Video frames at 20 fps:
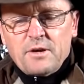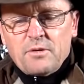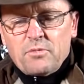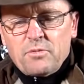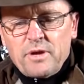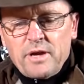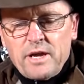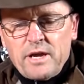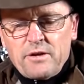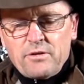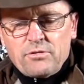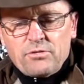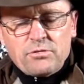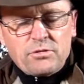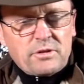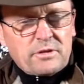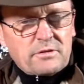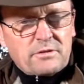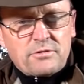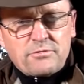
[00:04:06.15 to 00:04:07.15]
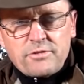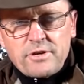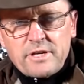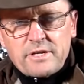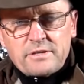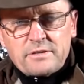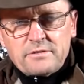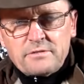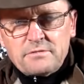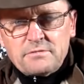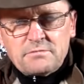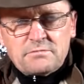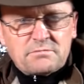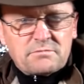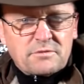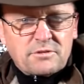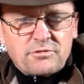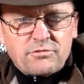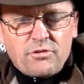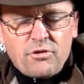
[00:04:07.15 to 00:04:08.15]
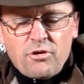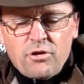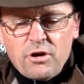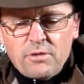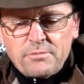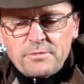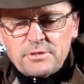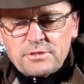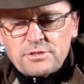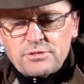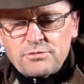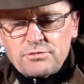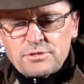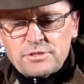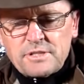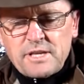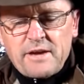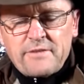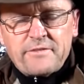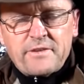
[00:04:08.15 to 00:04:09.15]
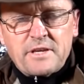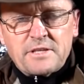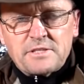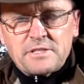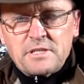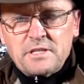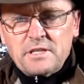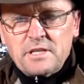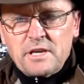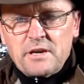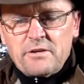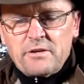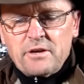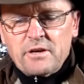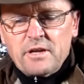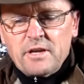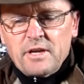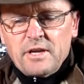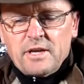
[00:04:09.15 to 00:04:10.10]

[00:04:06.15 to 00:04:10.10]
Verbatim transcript: where all the grit and grime sort of stuff gets in there and